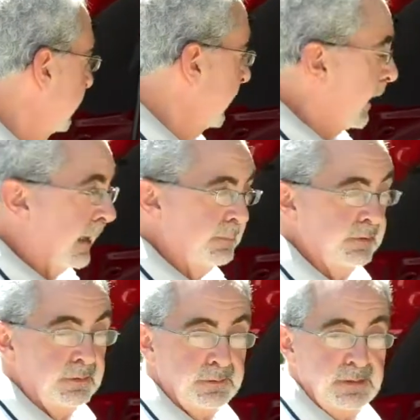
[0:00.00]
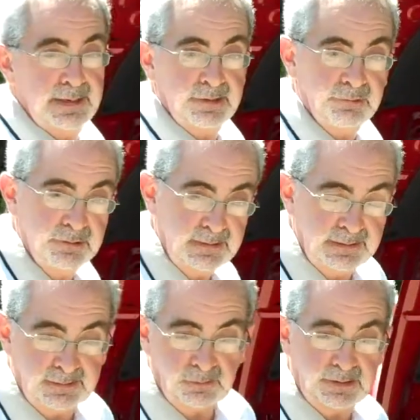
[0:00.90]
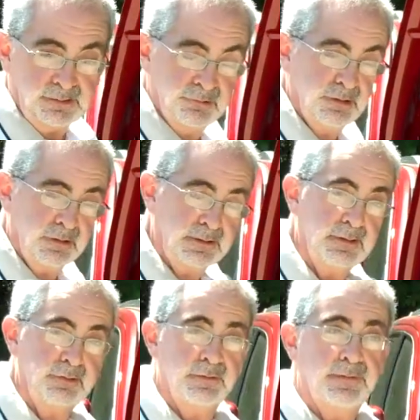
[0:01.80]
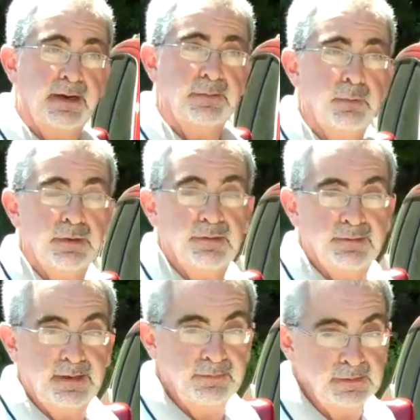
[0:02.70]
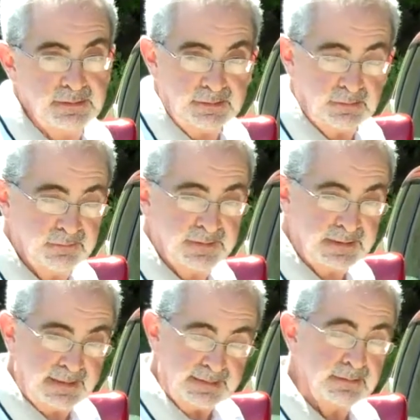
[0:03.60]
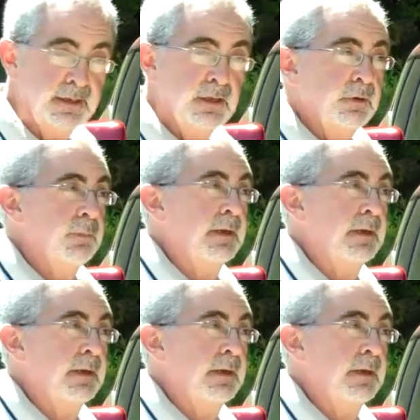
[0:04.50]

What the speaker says: The optional engine in the Grand Cherokee is a 5.7-liter V8,